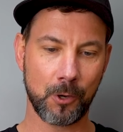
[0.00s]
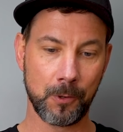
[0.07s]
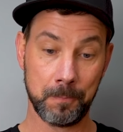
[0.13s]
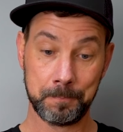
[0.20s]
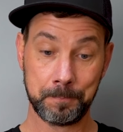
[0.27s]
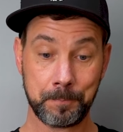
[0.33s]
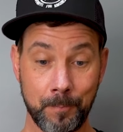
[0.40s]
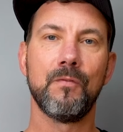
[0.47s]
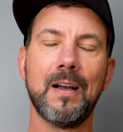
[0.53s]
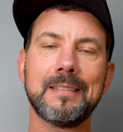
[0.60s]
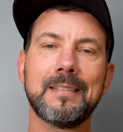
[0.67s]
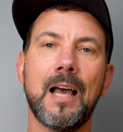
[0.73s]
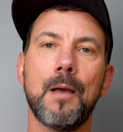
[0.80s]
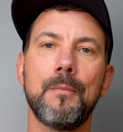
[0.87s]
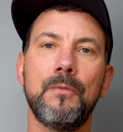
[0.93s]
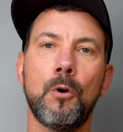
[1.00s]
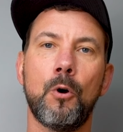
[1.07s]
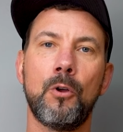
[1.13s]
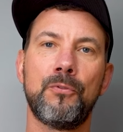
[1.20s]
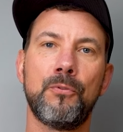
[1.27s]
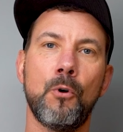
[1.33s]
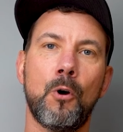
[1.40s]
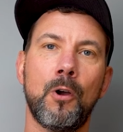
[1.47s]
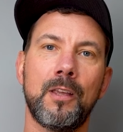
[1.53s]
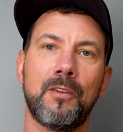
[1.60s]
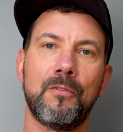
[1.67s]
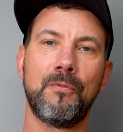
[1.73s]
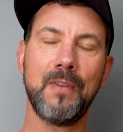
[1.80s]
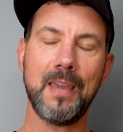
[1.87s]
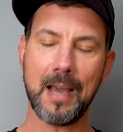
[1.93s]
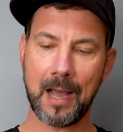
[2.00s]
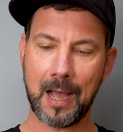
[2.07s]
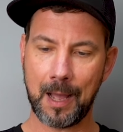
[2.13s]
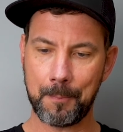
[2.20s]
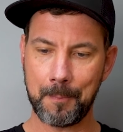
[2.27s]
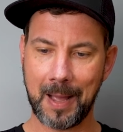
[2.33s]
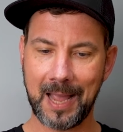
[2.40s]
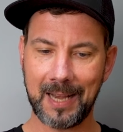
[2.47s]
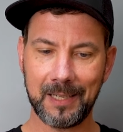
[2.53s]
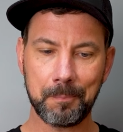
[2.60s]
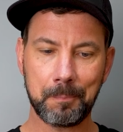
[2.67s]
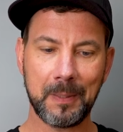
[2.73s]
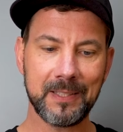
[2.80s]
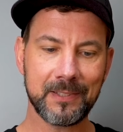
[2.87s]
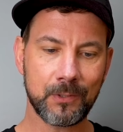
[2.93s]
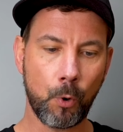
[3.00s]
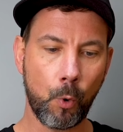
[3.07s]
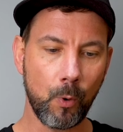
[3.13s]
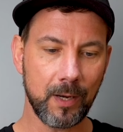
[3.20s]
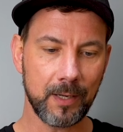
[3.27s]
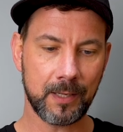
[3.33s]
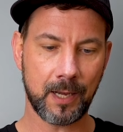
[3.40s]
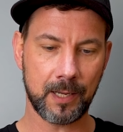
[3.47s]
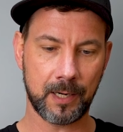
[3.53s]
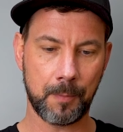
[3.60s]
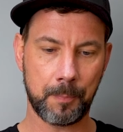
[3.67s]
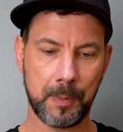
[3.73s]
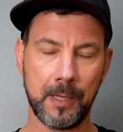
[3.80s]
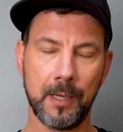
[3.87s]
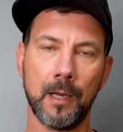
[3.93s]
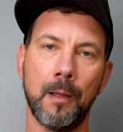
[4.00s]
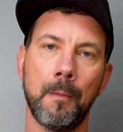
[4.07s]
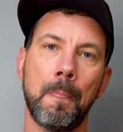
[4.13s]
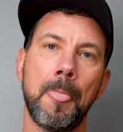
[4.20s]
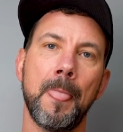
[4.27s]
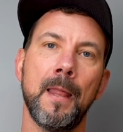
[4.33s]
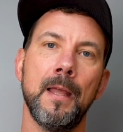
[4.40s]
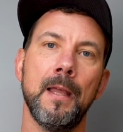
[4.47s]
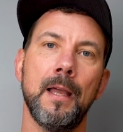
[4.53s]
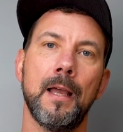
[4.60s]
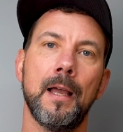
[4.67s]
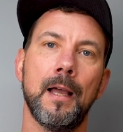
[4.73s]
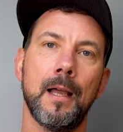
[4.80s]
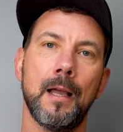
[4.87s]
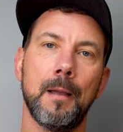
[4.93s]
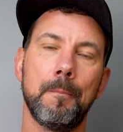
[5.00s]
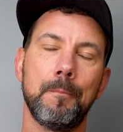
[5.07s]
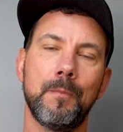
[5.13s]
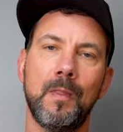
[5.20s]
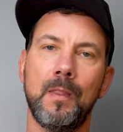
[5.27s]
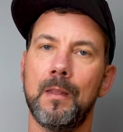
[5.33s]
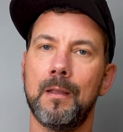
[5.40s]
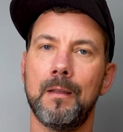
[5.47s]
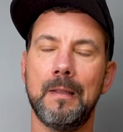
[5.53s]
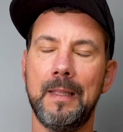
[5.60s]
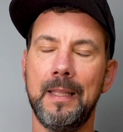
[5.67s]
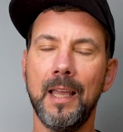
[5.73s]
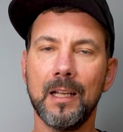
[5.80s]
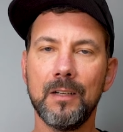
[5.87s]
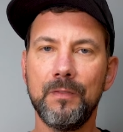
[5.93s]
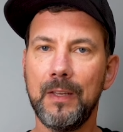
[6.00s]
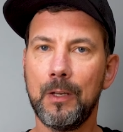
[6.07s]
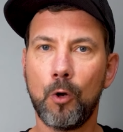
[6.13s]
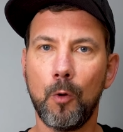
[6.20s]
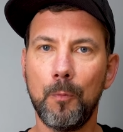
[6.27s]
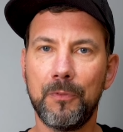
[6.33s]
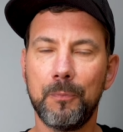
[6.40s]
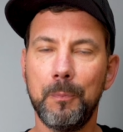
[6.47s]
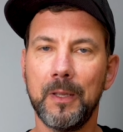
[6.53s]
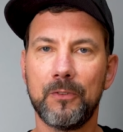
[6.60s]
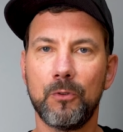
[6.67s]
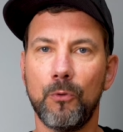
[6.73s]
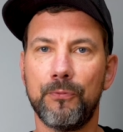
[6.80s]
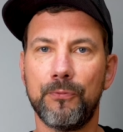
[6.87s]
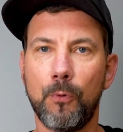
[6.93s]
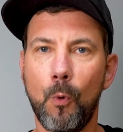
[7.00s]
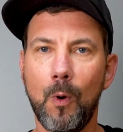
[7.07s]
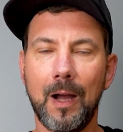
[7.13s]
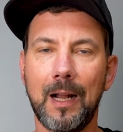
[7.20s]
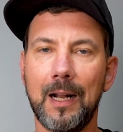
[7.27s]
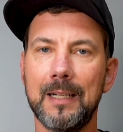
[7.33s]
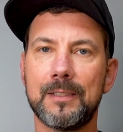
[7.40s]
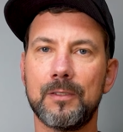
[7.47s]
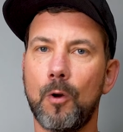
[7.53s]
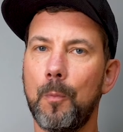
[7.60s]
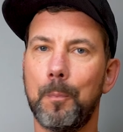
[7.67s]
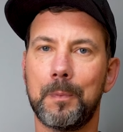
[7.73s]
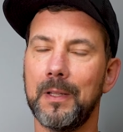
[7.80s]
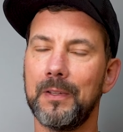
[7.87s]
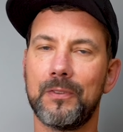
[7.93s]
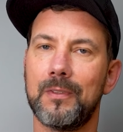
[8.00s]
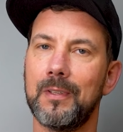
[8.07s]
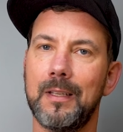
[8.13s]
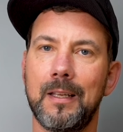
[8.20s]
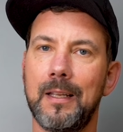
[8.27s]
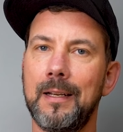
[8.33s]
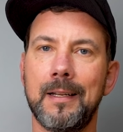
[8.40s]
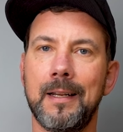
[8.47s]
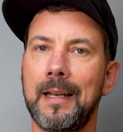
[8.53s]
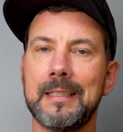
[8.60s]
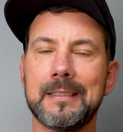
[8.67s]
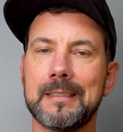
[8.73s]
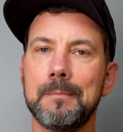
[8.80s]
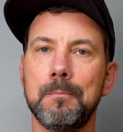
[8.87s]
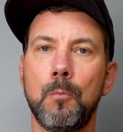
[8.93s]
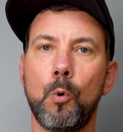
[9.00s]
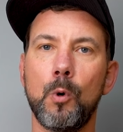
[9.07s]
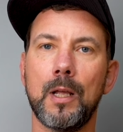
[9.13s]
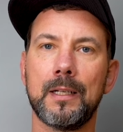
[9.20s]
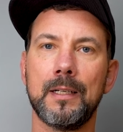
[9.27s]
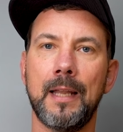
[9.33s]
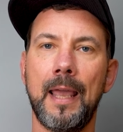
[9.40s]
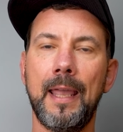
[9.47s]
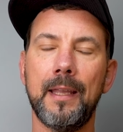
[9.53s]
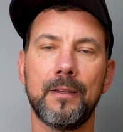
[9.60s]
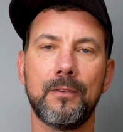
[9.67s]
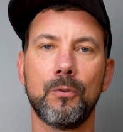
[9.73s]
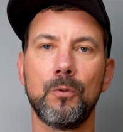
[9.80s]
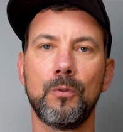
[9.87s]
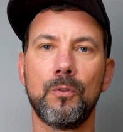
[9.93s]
So what do we have here today? We have a pistol carbine. I have the feeling that there's a real hype around these over the last months.